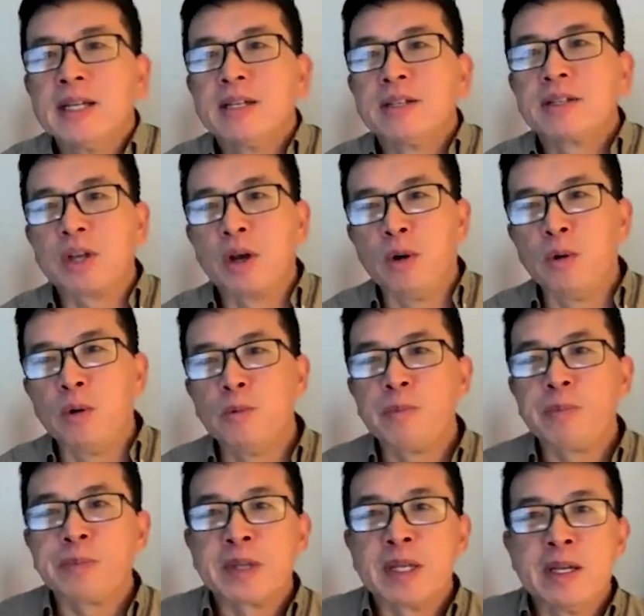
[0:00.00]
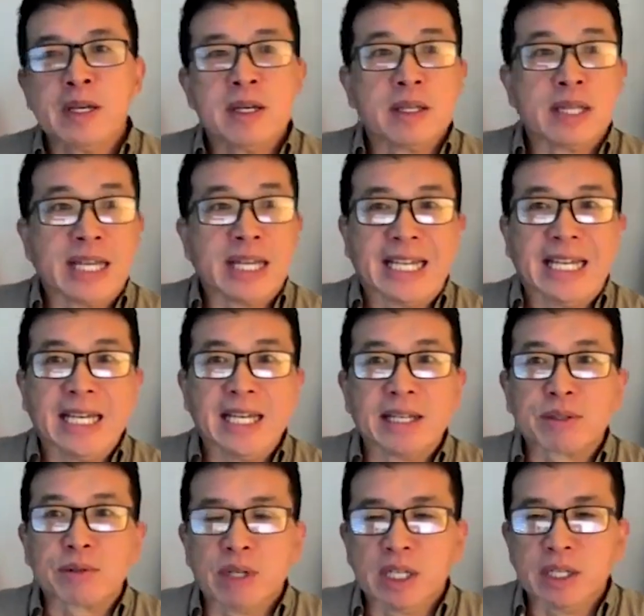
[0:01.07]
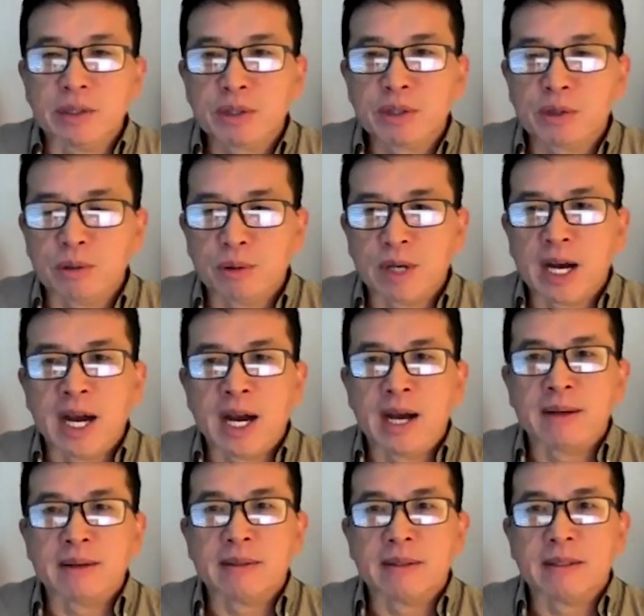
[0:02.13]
So the key is really to